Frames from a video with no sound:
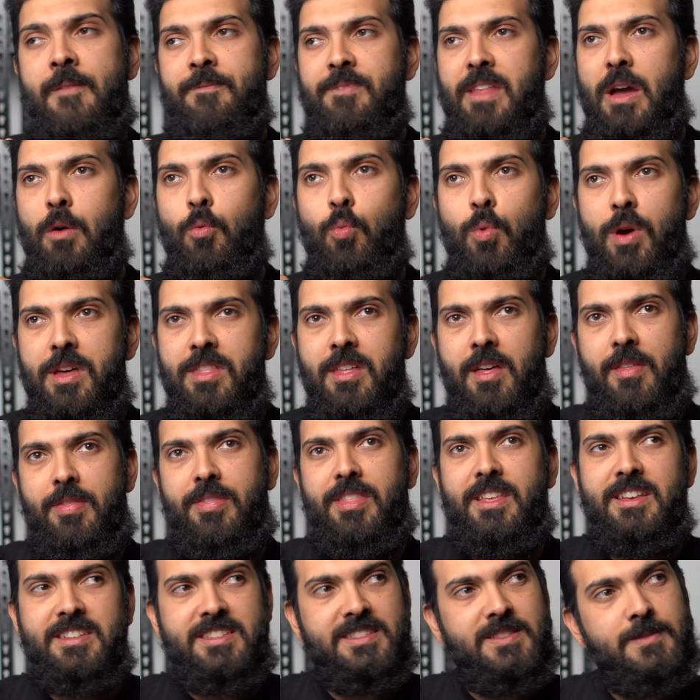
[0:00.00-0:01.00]
Now, whether
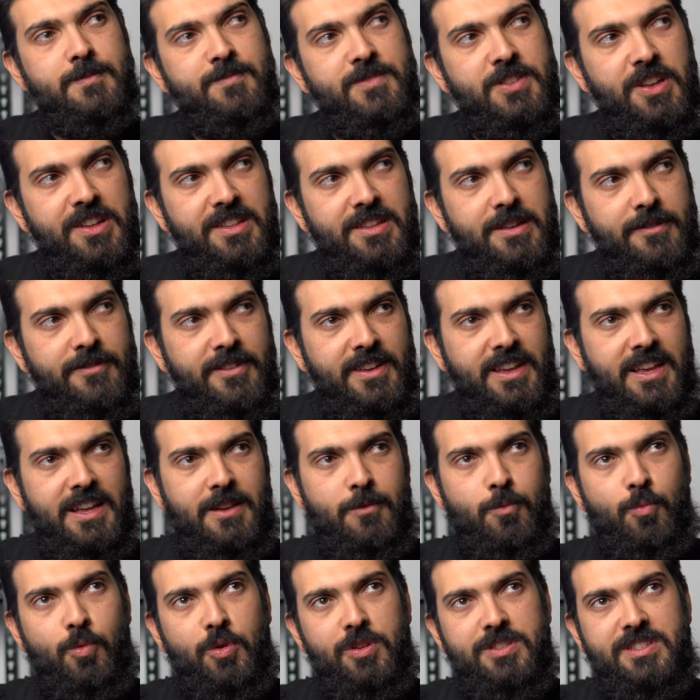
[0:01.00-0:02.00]
this
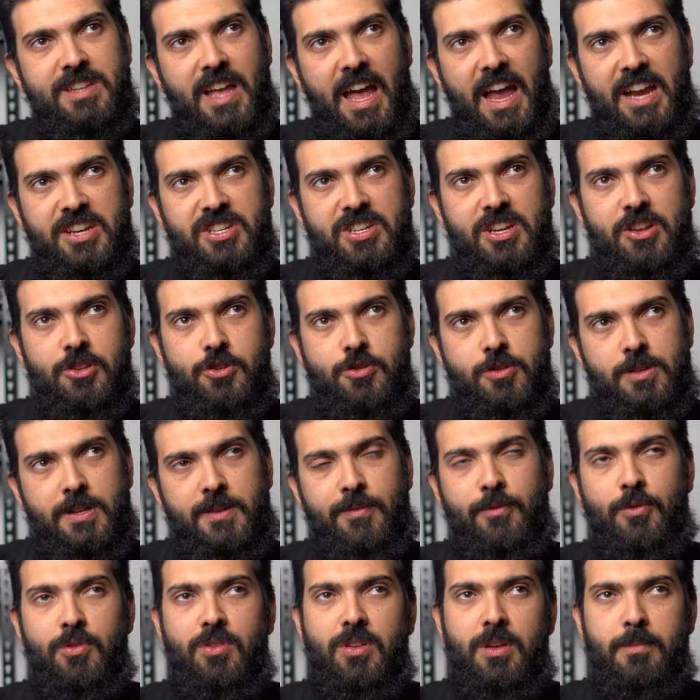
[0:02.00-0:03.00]
certificate was actually
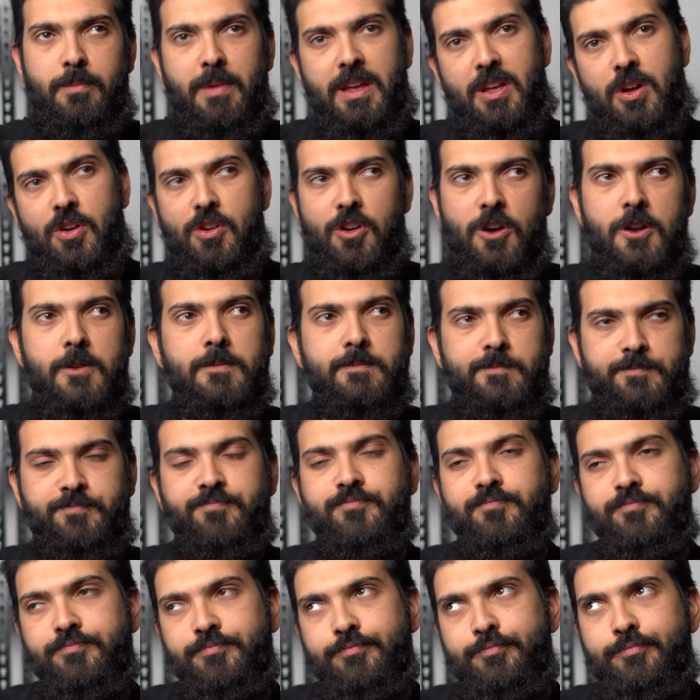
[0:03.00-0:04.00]
useful to me or not,
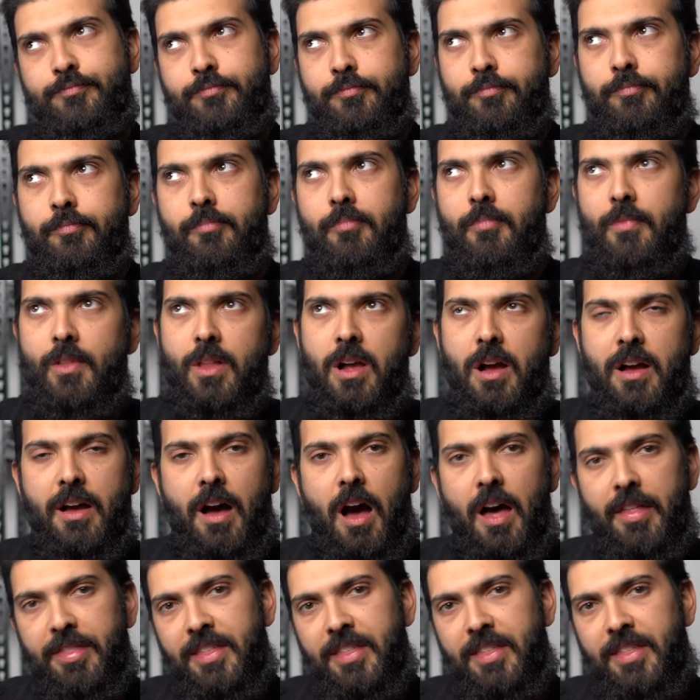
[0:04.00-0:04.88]
I